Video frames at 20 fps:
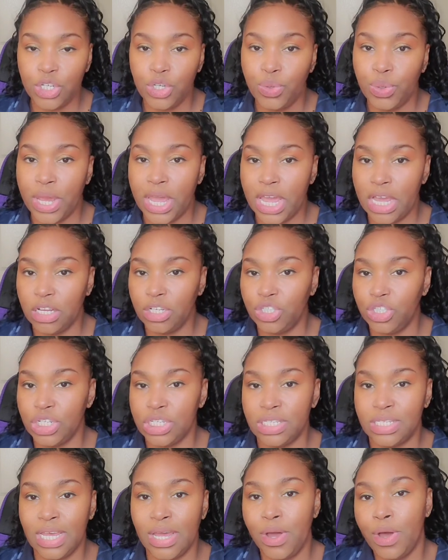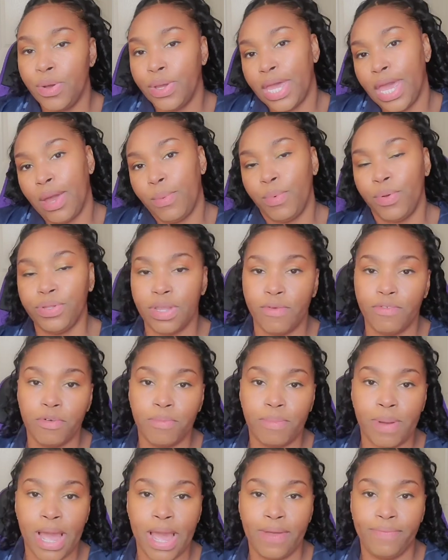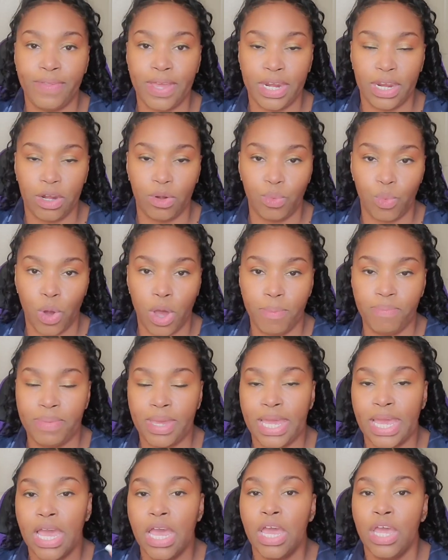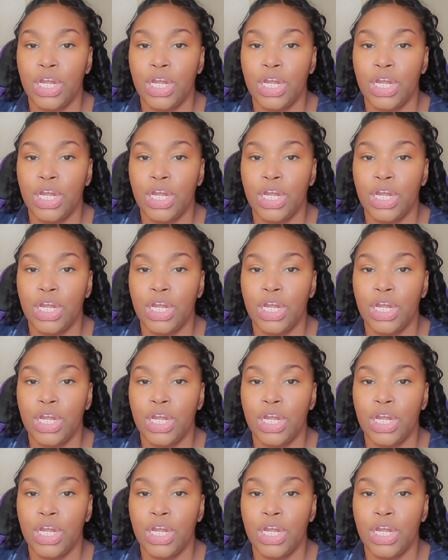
you can just say, okay, well, never mind, they didn't want me.